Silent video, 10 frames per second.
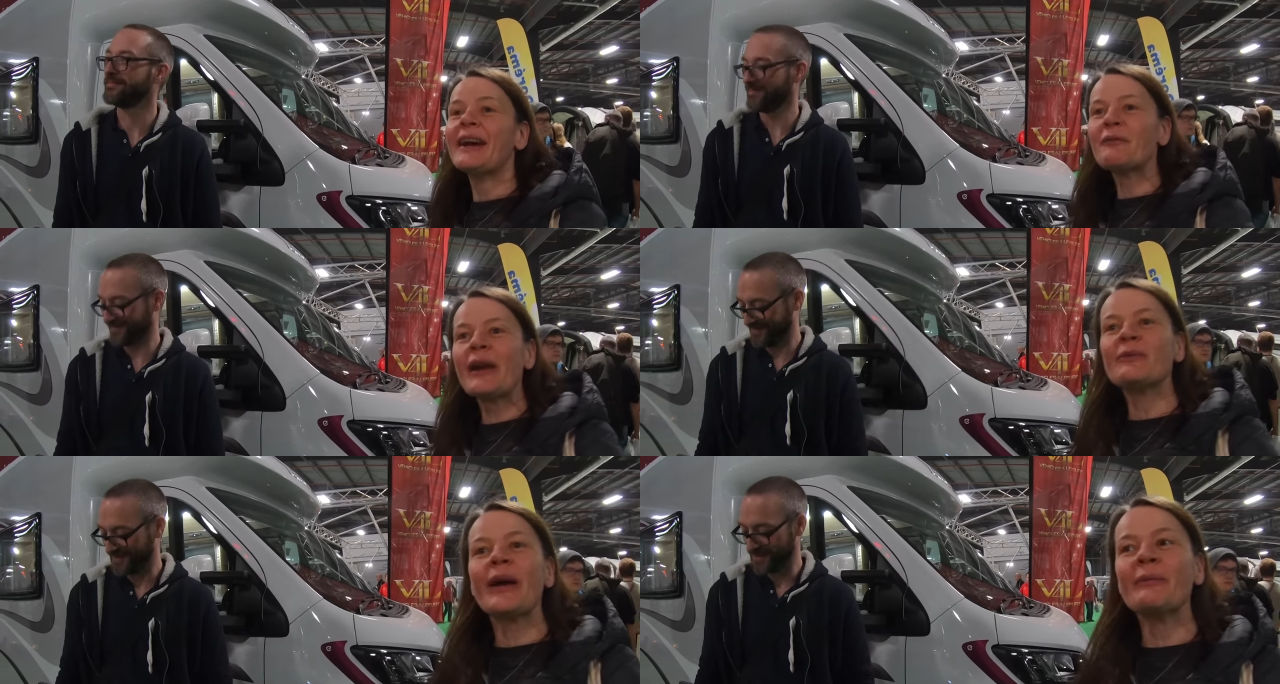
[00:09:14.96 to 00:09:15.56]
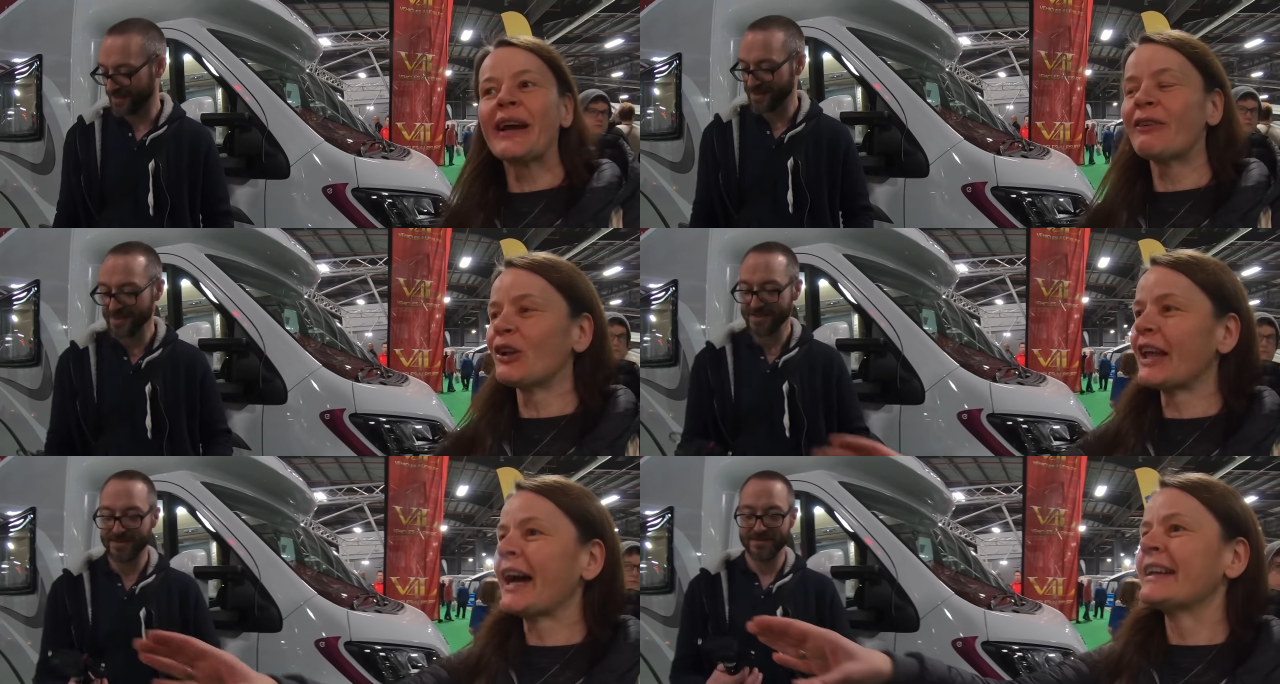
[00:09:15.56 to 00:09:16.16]
Speaker 1: when, when we're
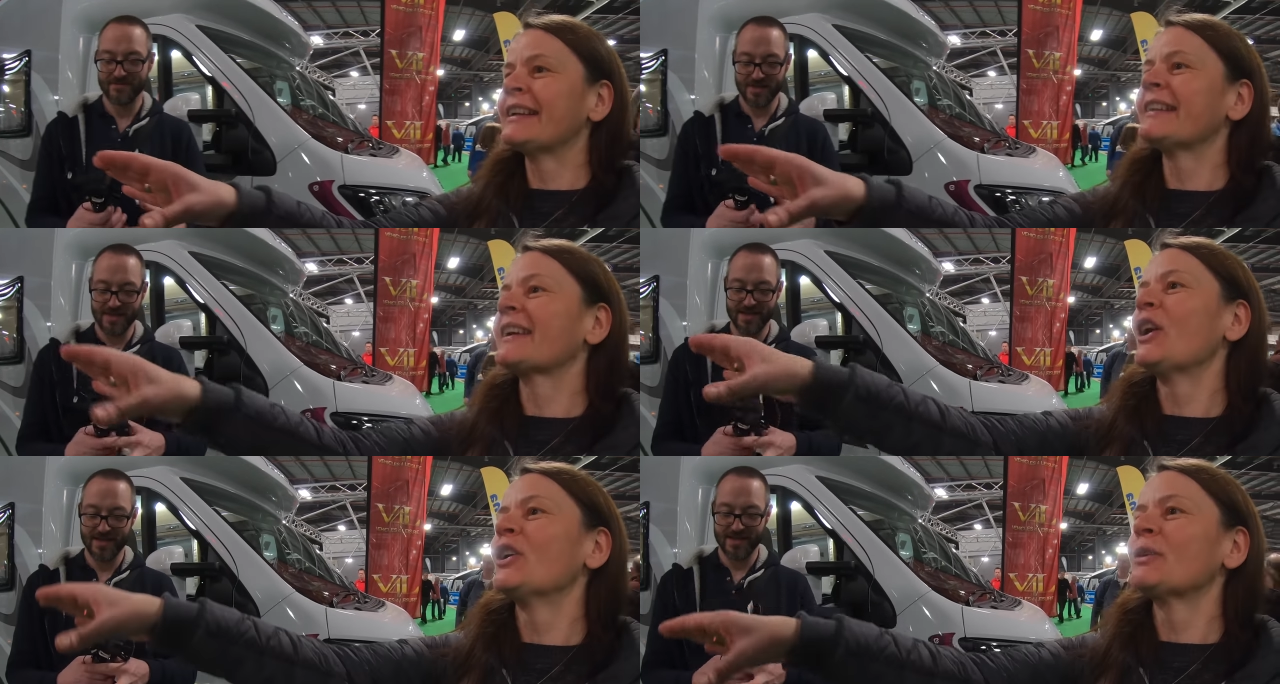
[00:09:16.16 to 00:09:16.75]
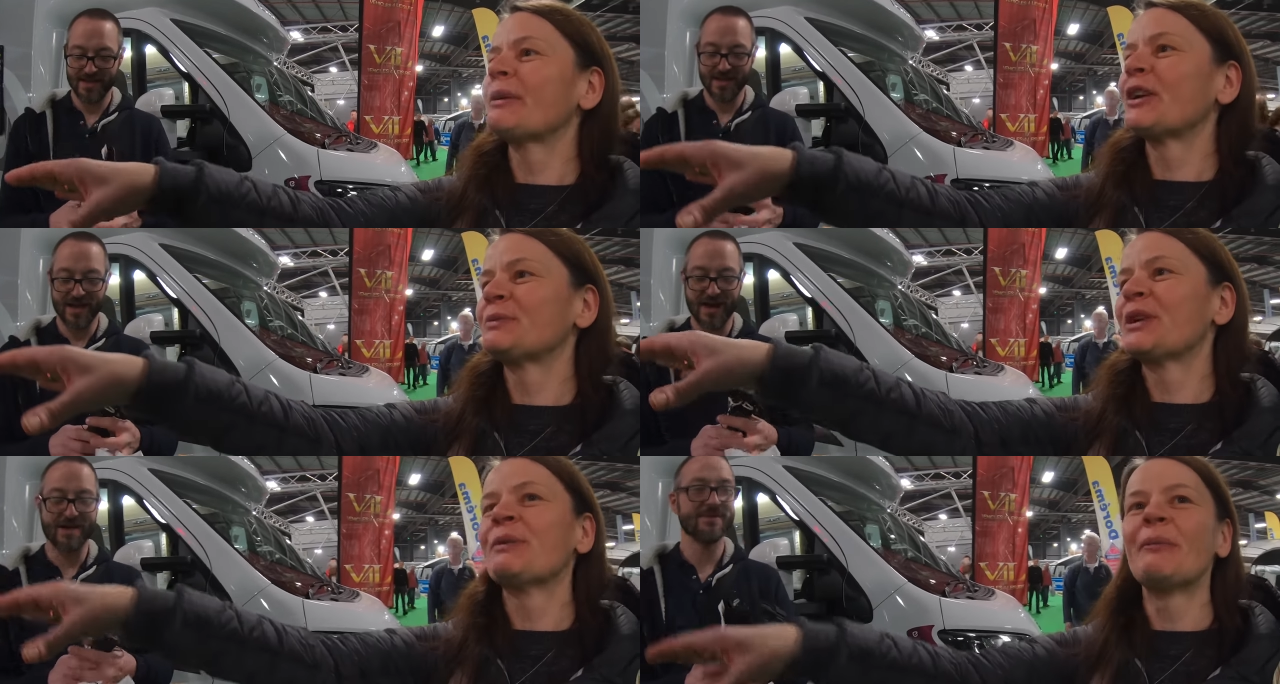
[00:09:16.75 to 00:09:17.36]
all hiding in the corner because
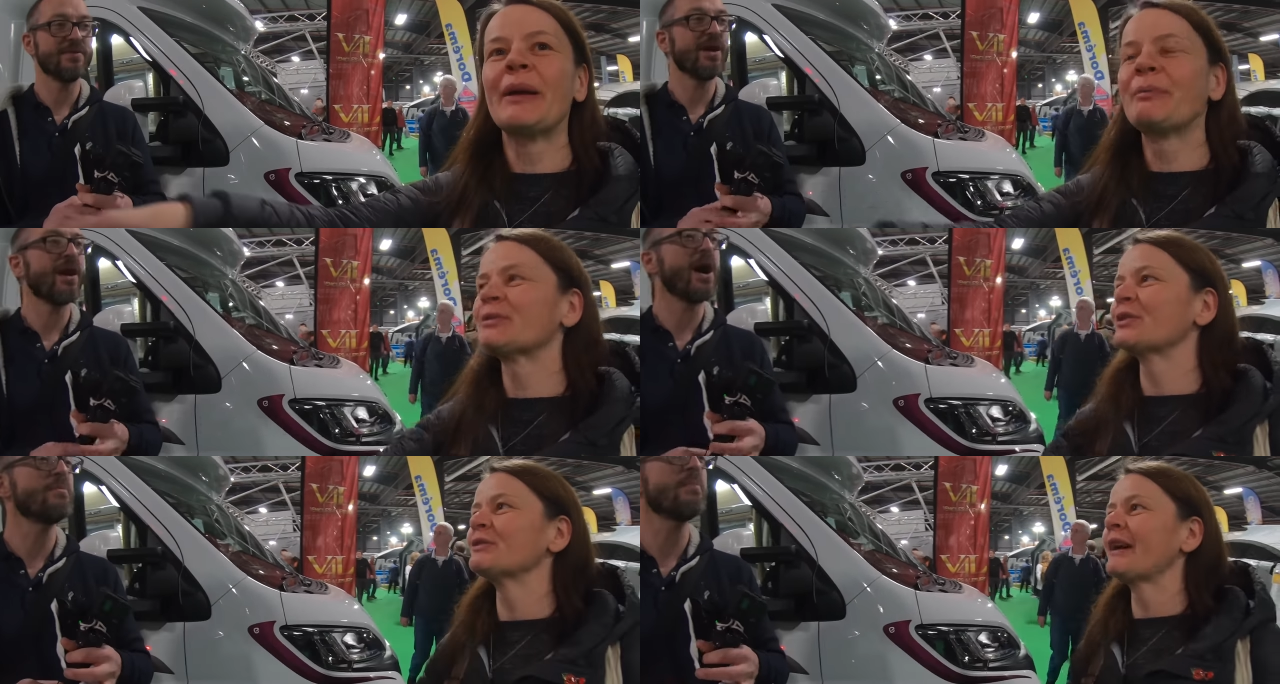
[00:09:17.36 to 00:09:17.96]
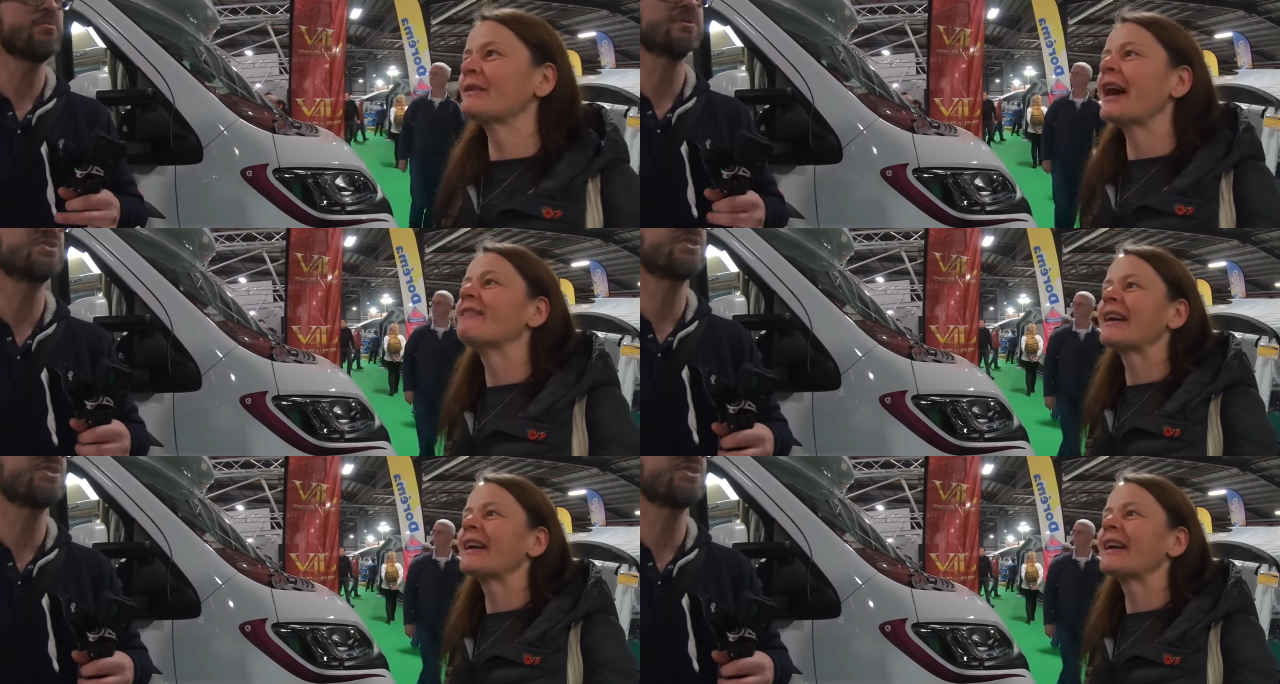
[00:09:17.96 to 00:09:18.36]
we don't I'm, want people to look around our